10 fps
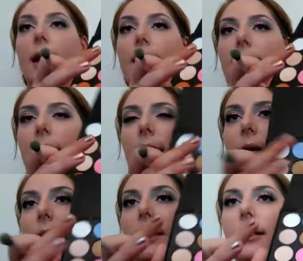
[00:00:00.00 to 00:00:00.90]
I
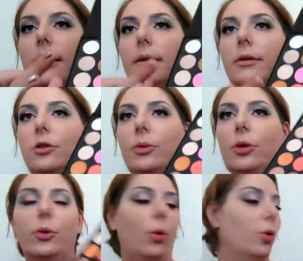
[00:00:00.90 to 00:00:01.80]
think, should we
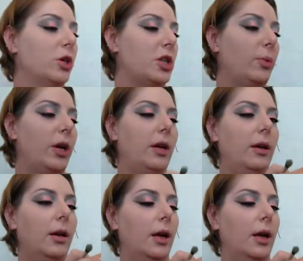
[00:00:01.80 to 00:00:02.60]
do an orangey one?